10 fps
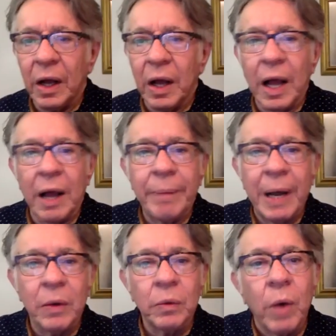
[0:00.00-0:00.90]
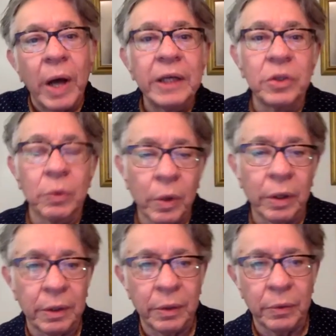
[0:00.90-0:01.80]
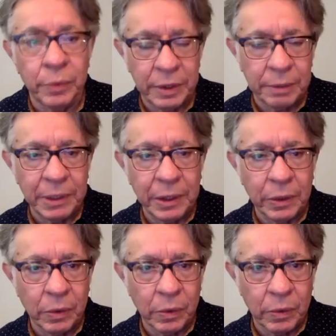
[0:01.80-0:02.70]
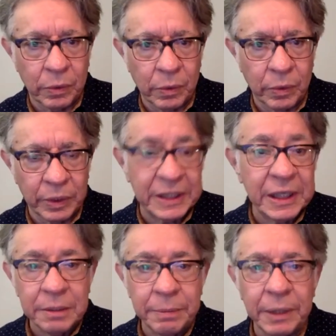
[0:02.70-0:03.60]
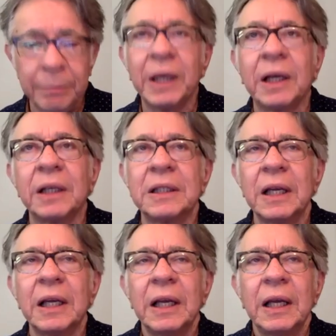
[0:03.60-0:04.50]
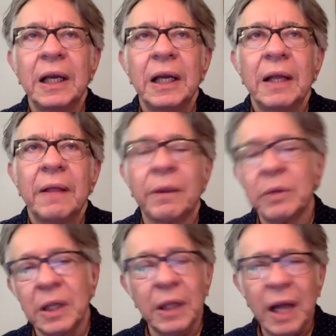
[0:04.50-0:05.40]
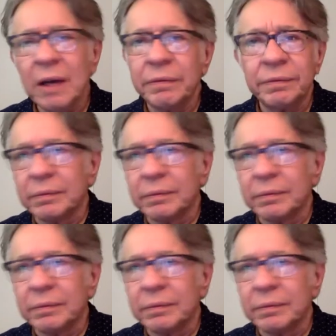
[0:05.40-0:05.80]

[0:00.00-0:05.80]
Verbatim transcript: about wanting to work with me or or assist me because there was a lot of